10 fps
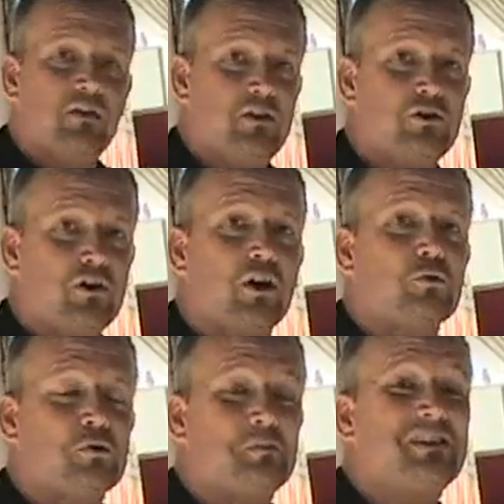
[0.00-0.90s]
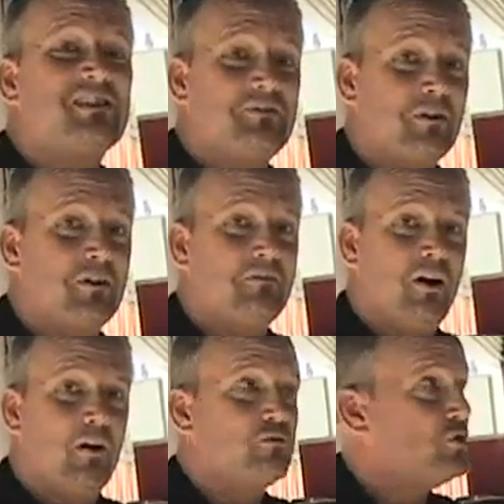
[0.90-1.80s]
These shocks were specifically
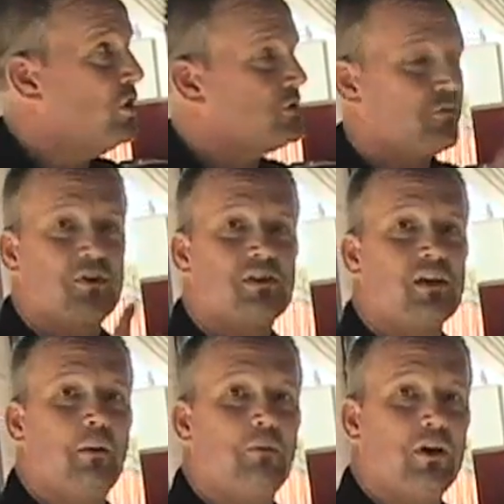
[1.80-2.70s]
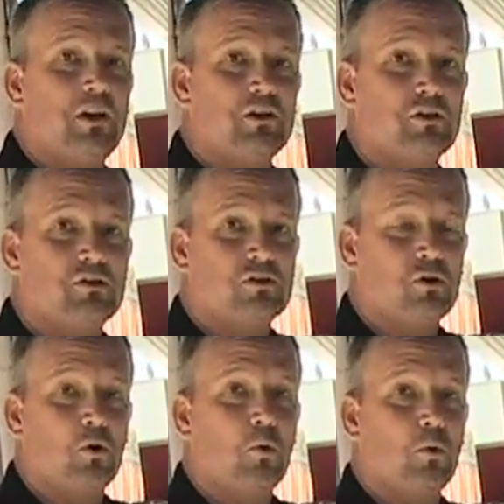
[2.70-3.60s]
valved just for this application,
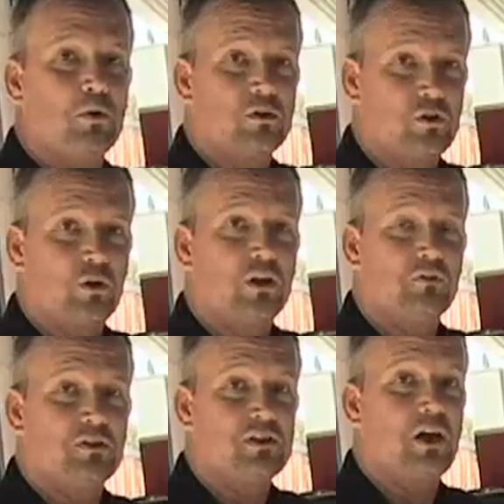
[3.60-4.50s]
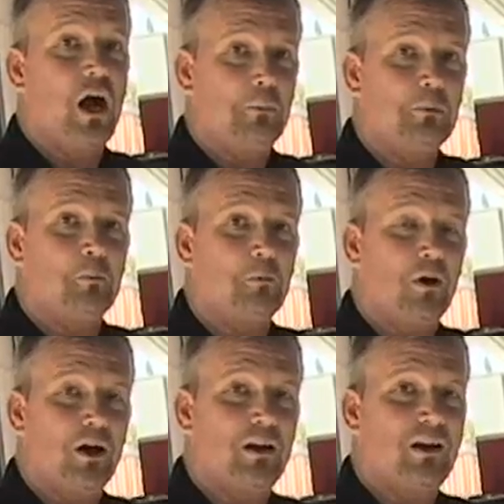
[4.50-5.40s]
so it's going to give us the optimum
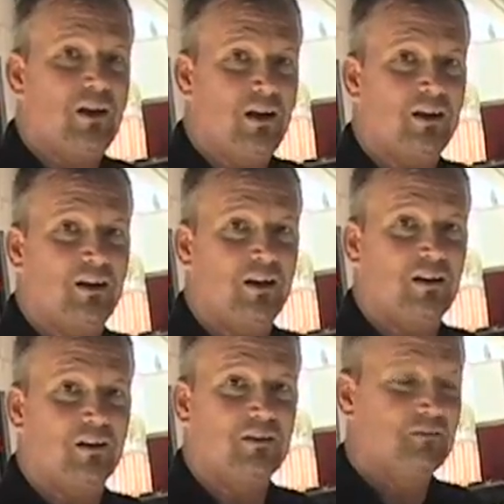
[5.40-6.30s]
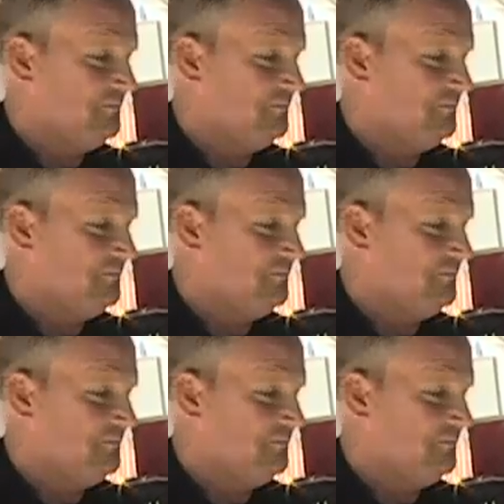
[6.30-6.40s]
ride and handling.